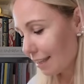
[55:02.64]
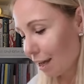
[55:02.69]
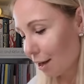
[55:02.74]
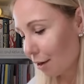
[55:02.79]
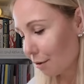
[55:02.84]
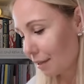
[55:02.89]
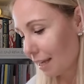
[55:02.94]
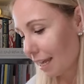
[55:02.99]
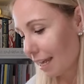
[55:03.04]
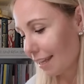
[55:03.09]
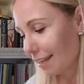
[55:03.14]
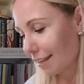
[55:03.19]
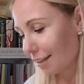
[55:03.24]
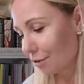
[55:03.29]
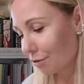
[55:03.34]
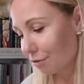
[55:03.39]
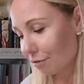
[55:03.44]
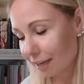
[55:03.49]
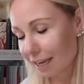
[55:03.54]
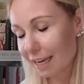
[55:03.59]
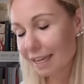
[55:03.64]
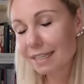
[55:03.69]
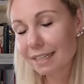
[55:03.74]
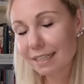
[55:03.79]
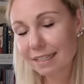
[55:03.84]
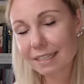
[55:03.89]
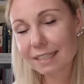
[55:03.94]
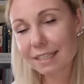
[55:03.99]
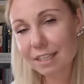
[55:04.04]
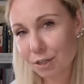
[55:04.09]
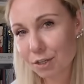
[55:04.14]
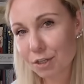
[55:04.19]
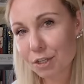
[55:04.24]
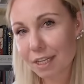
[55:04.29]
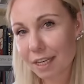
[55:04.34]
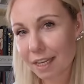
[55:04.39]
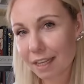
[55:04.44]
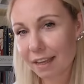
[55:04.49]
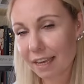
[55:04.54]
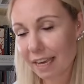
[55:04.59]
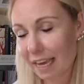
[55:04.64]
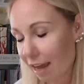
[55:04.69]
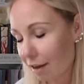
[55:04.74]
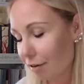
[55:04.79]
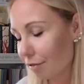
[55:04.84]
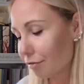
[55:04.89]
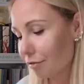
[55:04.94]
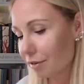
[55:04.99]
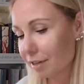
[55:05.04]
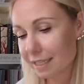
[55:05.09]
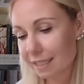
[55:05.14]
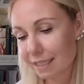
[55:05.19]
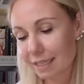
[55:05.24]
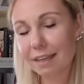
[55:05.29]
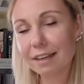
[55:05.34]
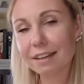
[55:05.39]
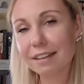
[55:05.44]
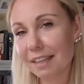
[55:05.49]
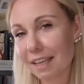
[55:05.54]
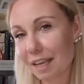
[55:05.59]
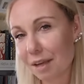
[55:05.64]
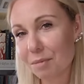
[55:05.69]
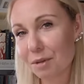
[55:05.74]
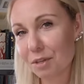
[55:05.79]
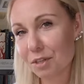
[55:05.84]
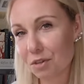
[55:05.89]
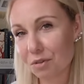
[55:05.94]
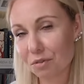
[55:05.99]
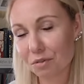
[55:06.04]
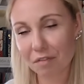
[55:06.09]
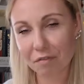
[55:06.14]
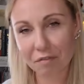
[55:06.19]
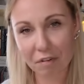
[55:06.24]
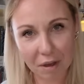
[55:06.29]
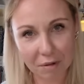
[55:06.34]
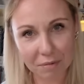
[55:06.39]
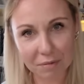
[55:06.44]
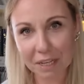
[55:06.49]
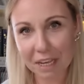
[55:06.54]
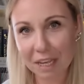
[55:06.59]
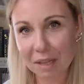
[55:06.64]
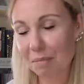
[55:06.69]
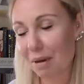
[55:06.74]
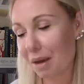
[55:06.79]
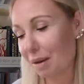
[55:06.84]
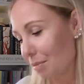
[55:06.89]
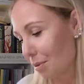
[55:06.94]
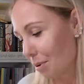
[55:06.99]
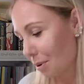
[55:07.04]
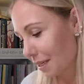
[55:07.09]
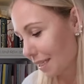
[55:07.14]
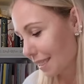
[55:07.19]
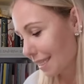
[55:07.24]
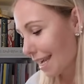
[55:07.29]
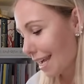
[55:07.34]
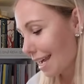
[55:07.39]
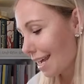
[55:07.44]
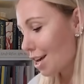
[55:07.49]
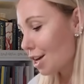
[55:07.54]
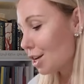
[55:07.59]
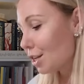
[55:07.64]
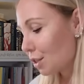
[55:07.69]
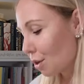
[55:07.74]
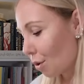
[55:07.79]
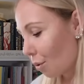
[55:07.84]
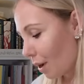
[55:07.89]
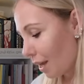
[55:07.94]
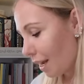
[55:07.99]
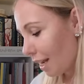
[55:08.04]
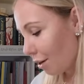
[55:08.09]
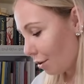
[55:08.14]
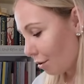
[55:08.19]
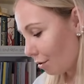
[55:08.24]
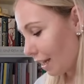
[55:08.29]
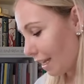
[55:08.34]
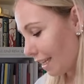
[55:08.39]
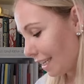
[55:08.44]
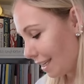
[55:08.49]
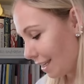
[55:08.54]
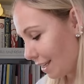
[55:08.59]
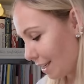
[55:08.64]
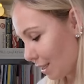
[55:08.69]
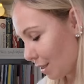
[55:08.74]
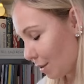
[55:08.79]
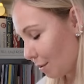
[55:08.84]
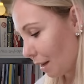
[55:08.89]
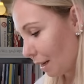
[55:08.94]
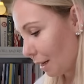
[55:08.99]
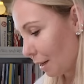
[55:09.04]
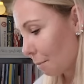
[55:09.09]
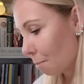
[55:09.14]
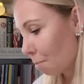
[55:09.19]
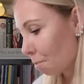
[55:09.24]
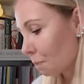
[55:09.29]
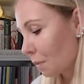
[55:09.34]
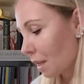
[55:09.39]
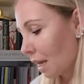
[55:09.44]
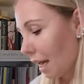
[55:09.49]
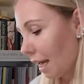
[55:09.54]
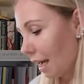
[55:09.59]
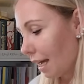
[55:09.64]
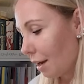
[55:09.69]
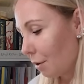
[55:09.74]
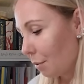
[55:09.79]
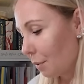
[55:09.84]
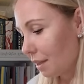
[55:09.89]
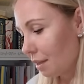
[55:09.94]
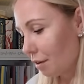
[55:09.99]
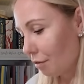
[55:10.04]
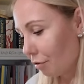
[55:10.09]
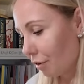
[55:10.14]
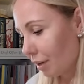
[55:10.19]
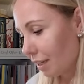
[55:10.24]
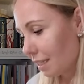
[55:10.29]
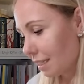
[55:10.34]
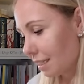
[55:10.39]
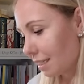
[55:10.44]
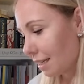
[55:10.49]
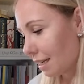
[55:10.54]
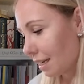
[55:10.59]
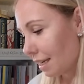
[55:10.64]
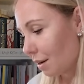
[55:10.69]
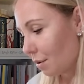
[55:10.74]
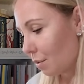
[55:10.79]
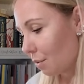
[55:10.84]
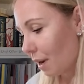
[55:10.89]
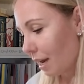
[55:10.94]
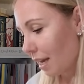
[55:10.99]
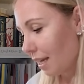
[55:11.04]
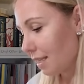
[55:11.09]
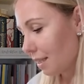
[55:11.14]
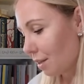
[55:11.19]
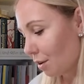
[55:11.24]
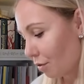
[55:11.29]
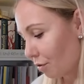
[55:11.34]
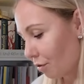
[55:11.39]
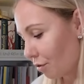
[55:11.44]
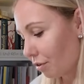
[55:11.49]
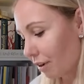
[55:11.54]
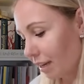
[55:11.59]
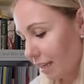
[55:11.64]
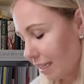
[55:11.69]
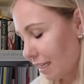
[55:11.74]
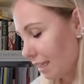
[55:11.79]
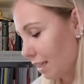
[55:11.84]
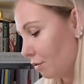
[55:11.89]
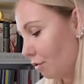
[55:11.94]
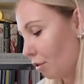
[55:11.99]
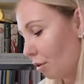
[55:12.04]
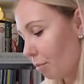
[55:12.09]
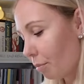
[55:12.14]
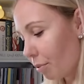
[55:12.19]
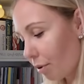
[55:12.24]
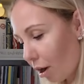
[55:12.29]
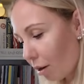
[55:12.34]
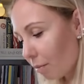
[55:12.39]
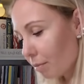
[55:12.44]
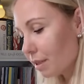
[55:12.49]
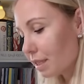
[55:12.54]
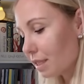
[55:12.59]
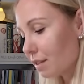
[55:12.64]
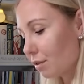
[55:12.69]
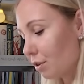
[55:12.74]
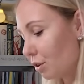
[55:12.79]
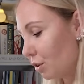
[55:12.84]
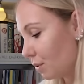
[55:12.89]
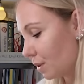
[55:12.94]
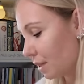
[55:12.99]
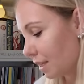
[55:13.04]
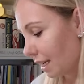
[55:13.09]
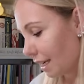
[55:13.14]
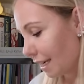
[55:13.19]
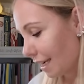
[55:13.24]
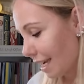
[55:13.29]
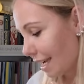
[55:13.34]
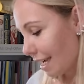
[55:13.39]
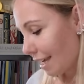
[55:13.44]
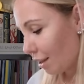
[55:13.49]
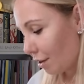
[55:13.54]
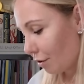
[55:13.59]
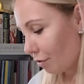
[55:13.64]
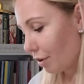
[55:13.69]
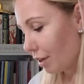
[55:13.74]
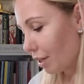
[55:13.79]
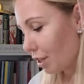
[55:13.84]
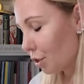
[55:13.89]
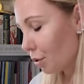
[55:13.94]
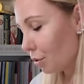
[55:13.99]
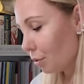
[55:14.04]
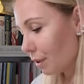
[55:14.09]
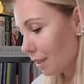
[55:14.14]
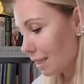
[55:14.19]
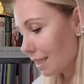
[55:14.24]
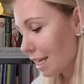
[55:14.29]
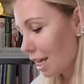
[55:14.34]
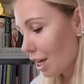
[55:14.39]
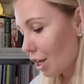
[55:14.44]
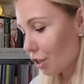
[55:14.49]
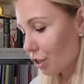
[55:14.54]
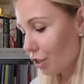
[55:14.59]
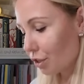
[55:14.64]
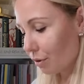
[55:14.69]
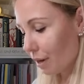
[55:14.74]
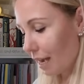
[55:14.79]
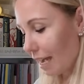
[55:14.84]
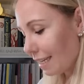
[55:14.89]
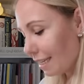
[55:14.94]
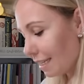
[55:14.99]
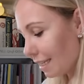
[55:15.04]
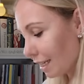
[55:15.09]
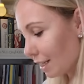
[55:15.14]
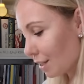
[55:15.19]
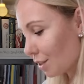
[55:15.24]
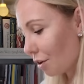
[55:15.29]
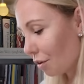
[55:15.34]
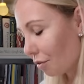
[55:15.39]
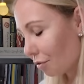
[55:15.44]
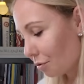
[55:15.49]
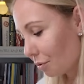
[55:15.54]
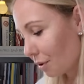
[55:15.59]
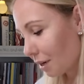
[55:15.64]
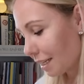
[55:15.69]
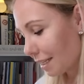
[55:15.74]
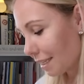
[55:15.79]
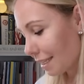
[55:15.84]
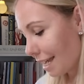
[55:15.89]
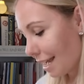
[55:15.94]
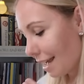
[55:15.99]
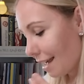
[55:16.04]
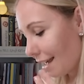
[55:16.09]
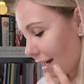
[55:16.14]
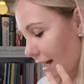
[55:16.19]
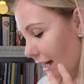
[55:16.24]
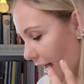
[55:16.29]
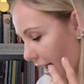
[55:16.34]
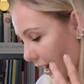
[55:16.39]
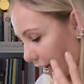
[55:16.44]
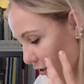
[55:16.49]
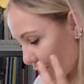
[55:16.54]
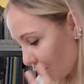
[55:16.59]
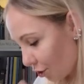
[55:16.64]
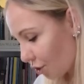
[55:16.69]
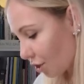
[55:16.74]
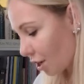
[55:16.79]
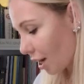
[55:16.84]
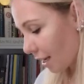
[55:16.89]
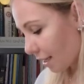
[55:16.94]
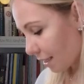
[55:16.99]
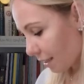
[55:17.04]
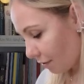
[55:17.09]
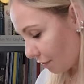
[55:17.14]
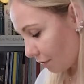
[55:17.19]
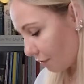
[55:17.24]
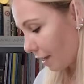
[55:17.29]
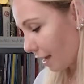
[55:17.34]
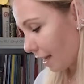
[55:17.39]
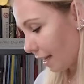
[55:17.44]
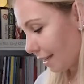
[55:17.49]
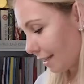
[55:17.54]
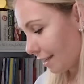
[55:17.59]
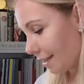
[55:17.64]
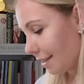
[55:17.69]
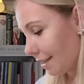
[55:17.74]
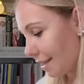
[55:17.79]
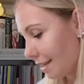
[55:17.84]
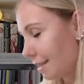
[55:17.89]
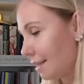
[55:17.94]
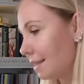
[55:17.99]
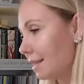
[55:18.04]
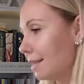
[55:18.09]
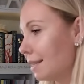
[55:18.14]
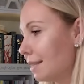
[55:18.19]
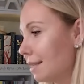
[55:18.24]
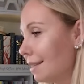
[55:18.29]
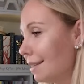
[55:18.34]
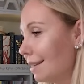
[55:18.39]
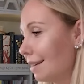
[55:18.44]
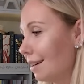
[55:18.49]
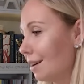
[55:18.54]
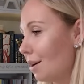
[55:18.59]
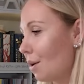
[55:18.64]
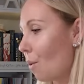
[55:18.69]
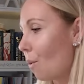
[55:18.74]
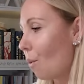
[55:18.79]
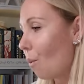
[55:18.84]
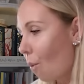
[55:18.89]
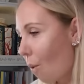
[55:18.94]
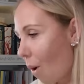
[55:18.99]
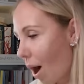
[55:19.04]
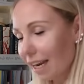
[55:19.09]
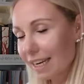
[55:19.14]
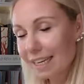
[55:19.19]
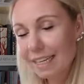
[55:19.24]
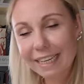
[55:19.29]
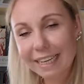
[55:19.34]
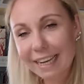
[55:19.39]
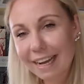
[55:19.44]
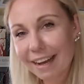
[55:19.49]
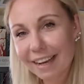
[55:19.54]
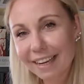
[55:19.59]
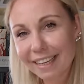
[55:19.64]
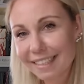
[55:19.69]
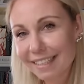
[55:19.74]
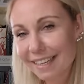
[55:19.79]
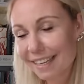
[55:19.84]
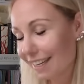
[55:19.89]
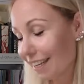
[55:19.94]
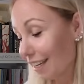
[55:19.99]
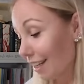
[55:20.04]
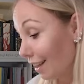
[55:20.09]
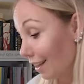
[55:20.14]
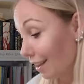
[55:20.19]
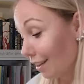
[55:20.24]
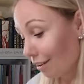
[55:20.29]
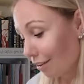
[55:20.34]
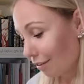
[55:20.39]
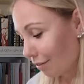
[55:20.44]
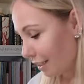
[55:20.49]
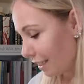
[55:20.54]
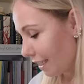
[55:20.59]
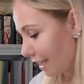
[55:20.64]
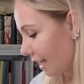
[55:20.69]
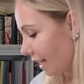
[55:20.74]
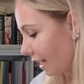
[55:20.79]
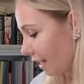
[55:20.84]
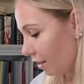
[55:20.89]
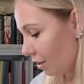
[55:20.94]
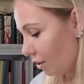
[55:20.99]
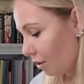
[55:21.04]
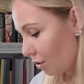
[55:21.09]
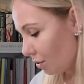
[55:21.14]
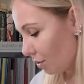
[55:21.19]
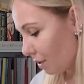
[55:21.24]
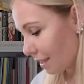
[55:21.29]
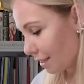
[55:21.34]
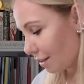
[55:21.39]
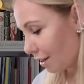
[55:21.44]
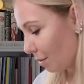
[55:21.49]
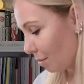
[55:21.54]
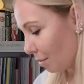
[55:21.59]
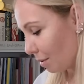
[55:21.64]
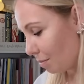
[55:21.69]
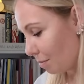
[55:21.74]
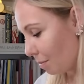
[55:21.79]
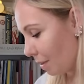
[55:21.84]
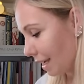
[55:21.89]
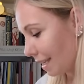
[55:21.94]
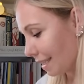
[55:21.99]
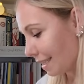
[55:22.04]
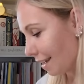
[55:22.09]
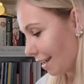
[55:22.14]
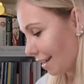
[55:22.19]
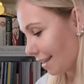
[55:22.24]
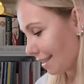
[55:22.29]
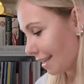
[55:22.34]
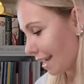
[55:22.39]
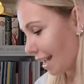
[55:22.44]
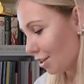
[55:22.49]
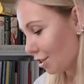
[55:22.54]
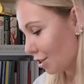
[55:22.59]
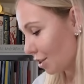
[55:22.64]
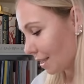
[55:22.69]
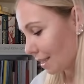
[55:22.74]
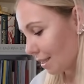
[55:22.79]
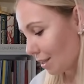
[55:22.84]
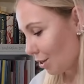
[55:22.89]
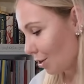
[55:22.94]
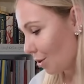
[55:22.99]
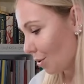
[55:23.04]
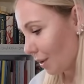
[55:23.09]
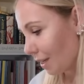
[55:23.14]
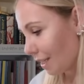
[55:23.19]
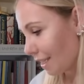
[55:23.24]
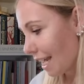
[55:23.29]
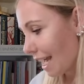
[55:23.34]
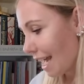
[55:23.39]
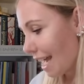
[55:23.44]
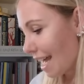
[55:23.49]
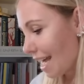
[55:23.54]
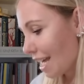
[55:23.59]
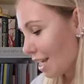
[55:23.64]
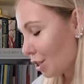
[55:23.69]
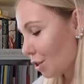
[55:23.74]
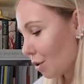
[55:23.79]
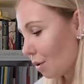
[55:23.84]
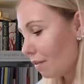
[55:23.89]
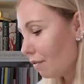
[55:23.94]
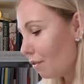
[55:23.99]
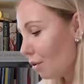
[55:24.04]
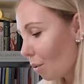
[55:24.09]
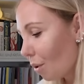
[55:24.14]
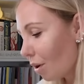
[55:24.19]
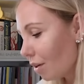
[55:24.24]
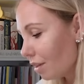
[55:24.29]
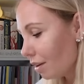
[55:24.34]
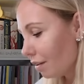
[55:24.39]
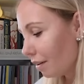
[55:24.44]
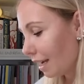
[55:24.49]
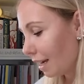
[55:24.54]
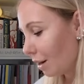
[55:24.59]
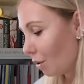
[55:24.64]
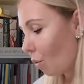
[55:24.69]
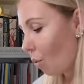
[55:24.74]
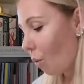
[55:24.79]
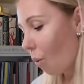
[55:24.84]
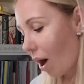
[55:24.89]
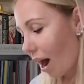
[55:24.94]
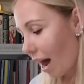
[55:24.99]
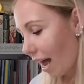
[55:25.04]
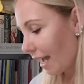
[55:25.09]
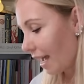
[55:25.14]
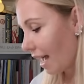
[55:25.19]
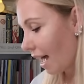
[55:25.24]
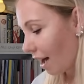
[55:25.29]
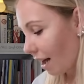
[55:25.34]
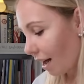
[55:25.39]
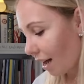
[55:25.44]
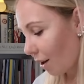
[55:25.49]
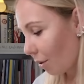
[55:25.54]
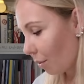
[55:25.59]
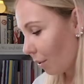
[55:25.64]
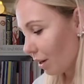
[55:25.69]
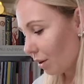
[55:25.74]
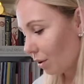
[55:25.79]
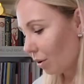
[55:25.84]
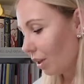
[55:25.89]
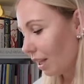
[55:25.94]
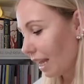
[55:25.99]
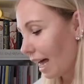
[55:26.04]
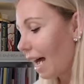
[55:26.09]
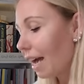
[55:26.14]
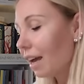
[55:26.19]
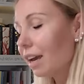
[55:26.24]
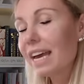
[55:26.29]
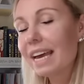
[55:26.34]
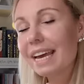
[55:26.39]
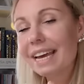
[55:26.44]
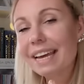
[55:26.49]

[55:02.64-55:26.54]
down and created digitally every single image you found in my books. So when I created this one, with different ways of creating it, from prompts, using different tools, to editing softwares, I just felt this is one in a kind, and I loved it, and I knew it's gonna be big size. I just knew it. So if you're wondering why, how and all, I